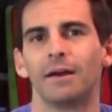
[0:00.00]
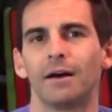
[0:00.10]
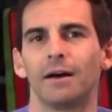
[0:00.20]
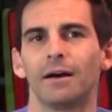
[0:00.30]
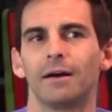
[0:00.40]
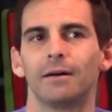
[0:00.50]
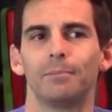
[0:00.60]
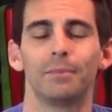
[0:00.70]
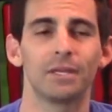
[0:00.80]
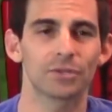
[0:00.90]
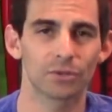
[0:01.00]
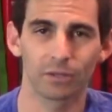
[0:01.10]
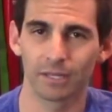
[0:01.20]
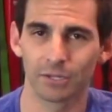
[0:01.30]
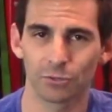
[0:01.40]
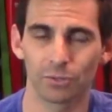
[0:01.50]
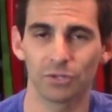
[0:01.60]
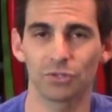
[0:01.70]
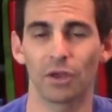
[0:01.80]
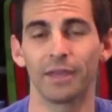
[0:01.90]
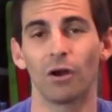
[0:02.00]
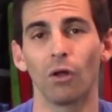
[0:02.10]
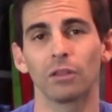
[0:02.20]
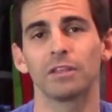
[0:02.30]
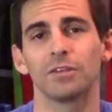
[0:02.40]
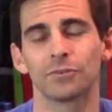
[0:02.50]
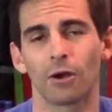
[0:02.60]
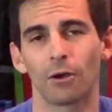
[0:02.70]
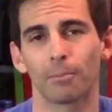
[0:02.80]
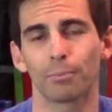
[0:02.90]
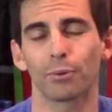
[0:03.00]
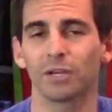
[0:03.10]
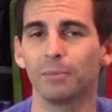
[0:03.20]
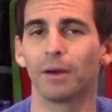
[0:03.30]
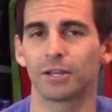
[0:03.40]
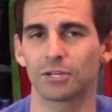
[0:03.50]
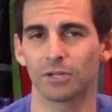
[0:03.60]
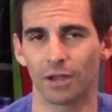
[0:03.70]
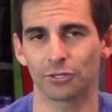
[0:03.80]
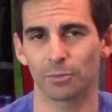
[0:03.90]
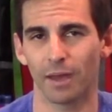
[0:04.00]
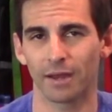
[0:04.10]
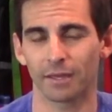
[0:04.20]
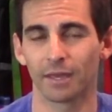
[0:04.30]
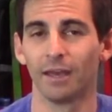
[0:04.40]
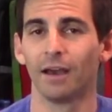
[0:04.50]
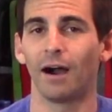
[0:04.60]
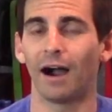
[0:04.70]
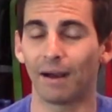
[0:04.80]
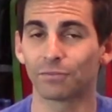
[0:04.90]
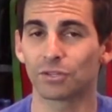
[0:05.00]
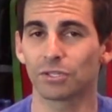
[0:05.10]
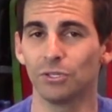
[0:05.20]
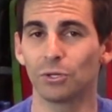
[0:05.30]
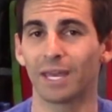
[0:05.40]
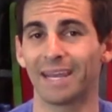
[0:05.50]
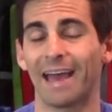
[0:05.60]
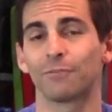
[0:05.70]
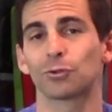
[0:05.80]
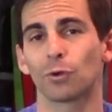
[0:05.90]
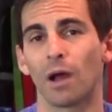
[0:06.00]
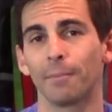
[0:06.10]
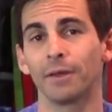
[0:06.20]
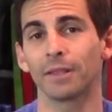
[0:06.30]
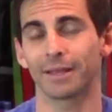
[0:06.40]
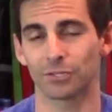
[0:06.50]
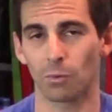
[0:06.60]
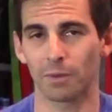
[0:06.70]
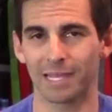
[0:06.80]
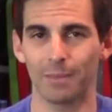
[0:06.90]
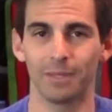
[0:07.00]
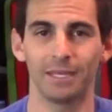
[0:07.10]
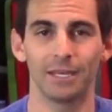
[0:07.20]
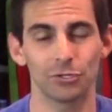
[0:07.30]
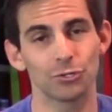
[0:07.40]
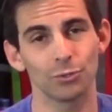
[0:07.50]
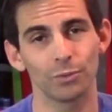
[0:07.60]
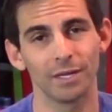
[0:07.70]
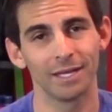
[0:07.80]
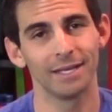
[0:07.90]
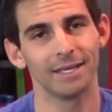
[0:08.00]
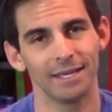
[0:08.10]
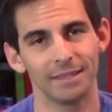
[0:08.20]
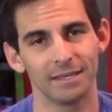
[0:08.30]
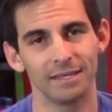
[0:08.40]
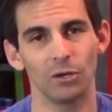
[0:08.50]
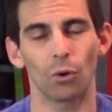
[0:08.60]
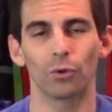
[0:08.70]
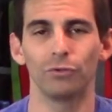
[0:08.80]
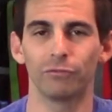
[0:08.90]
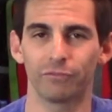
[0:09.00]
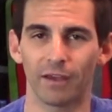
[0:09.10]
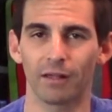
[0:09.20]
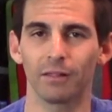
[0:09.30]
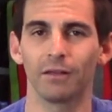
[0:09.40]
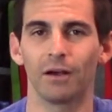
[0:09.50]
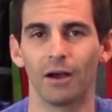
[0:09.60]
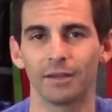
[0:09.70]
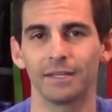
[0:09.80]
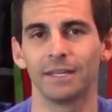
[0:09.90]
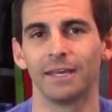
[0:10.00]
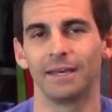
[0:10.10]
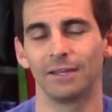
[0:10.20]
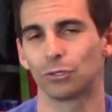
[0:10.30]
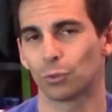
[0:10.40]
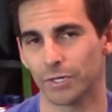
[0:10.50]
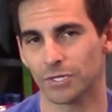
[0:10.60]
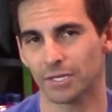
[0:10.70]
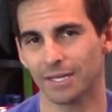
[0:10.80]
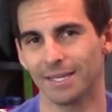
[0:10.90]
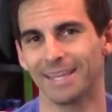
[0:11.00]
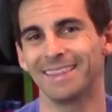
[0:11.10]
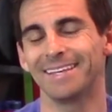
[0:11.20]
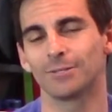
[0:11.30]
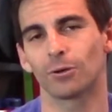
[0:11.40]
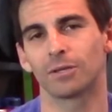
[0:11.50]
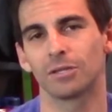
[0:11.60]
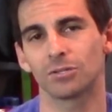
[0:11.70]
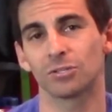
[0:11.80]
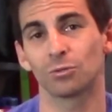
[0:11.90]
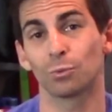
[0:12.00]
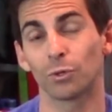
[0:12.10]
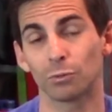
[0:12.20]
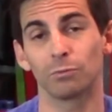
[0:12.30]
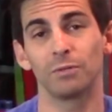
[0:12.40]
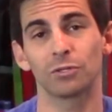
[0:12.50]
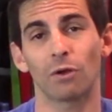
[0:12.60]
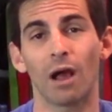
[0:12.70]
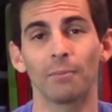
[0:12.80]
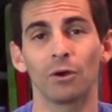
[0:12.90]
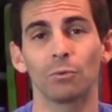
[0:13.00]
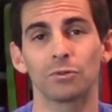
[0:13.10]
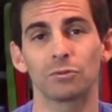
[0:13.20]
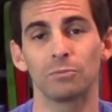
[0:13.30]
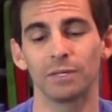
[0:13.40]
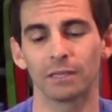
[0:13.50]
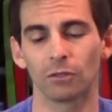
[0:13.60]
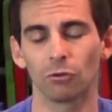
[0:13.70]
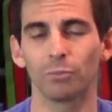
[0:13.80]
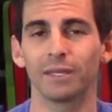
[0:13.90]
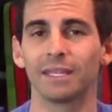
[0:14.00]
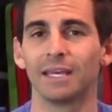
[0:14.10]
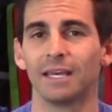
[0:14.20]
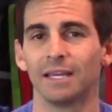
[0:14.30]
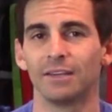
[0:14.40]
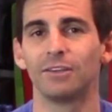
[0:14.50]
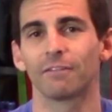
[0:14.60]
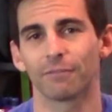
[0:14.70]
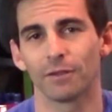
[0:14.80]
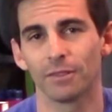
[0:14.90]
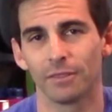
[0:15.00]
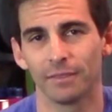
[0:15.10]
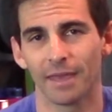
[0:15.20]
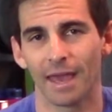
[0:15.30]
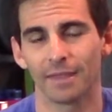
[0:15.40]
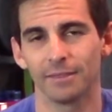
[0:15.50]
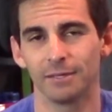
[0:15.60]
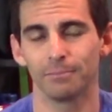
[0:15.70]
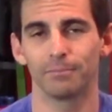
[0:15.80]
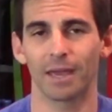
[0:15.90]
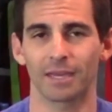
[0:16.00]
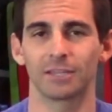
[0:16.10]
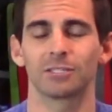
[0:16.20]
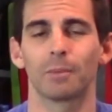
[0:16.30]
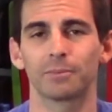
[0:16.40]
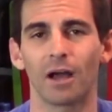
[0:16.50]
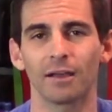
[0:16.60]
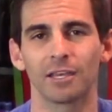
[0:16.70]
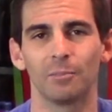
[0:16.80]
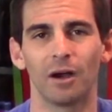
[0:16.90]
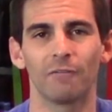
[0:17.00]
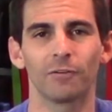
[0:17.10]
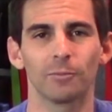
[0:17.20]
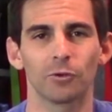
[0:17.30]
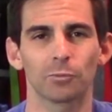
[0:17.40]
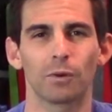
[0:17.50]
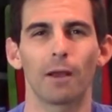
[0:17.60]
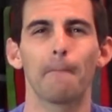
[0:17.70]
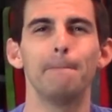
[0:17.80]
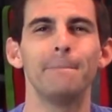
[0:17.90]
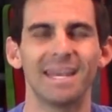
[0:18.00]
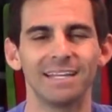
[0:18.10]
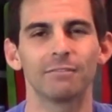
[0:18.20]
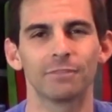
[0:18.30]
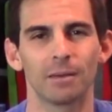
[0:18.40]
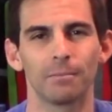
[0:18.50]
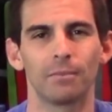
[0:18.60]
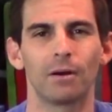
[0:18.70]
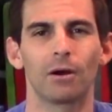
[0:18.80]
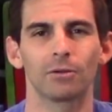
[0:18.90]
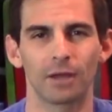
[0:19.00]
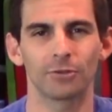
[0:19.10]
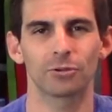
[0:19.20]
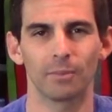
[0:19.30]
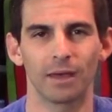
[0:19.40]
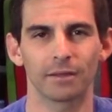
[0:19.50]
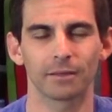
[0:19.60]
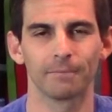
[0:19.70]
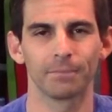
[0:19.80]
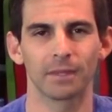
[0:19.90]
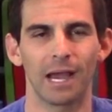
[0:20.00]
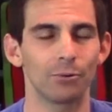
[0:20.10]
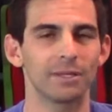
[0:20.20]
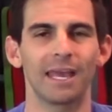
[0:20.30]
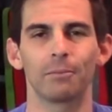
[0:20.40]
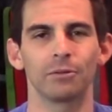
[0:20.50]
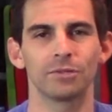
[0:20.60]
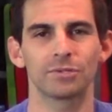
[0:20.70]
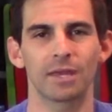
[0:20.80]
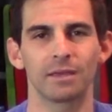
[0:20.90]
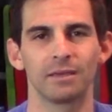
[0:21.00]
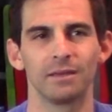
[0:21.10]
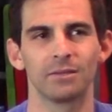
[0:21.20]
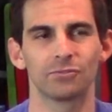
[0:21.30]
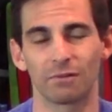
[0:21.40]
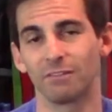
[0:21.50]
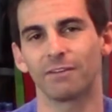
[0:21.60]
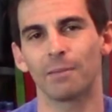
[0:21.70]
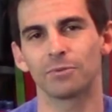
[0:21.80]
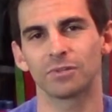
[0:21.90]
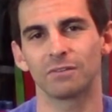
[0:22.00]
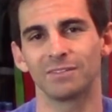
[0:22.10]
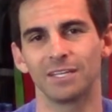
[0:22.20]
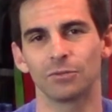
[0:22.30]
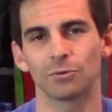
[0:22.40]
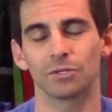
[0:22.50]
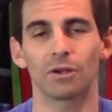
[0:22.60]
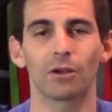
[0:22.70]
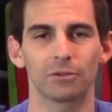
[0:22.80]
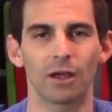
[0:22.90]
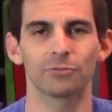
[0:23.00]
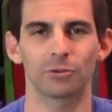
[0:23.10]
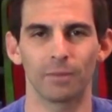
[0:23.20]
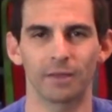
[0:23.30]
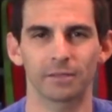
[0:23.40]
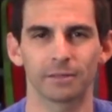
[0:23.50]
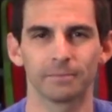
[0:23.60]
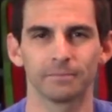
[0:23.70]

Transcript: uh, meniscal injuries, and all of these are pretty much non-traumatic. Obviously, you can have trauma, like someone came and hit you in the knee, or you fell on it and twisted it, and these are conditions which would be trauma, which would be a little bit different than the mechanism I'm talking about. For the most part, many of them are non-traumatic. I would gamble and say 75% of knee injuries are non-traumatic.